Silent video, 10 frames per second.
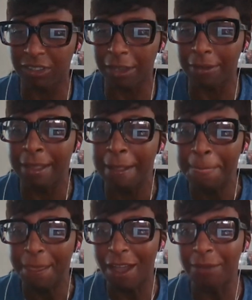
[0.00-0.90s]
So
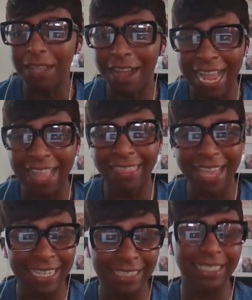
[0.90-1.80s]
I had
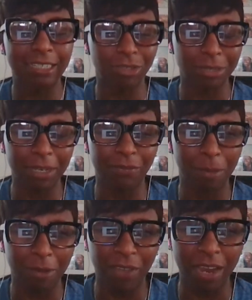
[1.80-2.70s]
that instilled in me
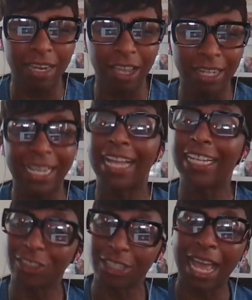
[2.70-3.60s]
from a very early
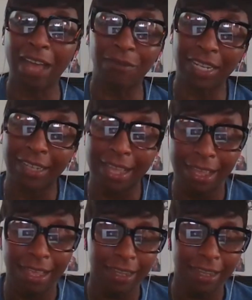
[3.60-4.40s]
age, and having